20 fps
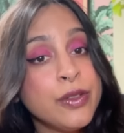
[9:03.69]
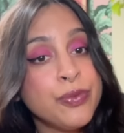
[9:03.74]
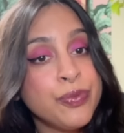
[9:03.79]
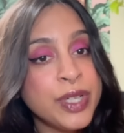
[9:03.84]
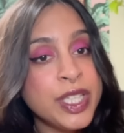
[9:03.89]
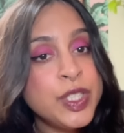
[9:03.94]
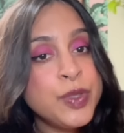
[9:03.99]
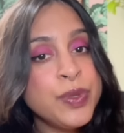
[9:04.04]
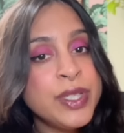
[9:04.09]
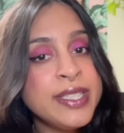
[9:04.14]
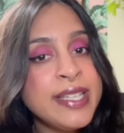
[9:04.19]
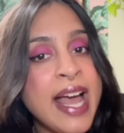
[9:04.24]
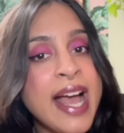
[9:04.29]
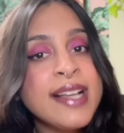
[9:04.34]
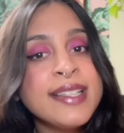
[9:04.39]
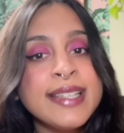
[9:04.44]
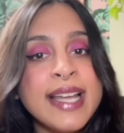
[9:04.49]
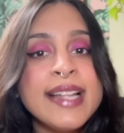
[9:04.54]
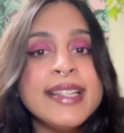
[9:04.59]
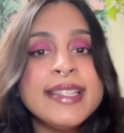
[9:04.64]
the rich were
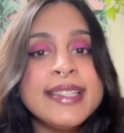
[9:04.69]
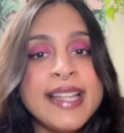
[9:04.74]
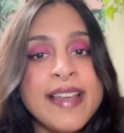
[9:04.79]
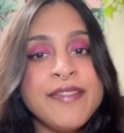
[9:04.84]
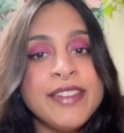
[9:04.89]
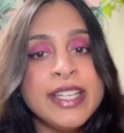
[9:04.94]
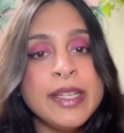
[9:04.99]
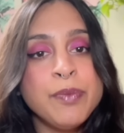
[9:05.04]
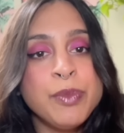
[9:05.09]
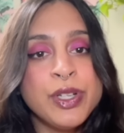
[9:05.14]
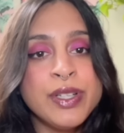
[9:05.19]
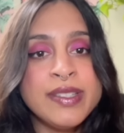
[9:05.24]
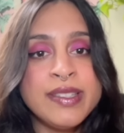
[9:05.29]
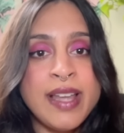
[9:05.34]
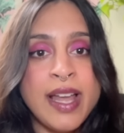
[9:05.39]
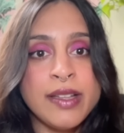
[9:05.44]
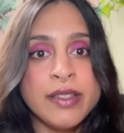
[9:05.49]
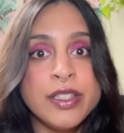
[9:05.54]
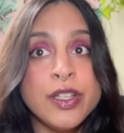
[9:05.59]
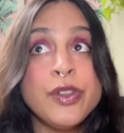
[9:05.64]
taxed at
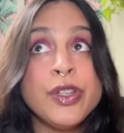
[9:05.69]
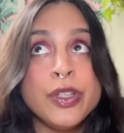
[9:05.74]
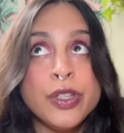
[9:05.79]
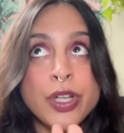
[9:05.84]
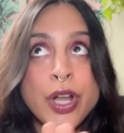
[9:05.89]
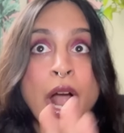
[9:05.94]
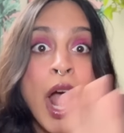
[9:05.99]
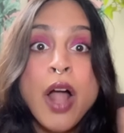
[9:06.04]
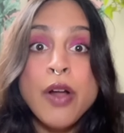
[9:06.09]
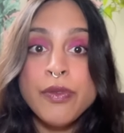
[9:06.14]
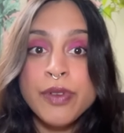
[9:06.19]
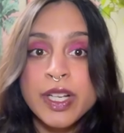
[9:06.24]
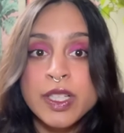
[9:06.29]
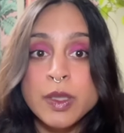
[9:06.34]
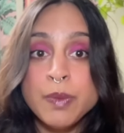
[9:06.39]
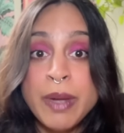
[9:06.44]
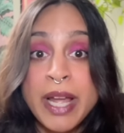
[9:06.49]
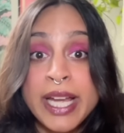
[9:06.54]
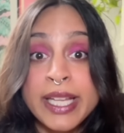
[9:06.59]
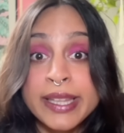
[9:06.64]
70%, so the not
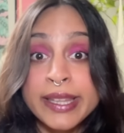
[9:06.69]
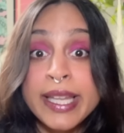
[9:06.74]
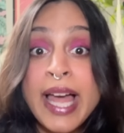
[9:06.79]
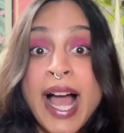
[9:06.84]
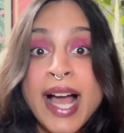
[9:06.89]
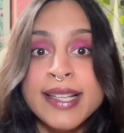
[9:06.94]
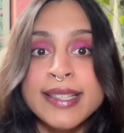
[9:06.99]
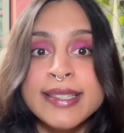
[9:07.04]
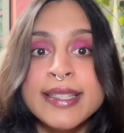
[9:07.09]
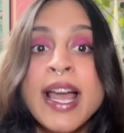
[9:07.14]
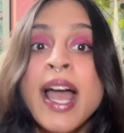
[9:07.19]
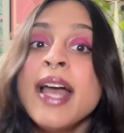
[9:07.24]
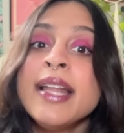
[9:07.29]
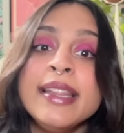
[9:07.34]
rich paid less.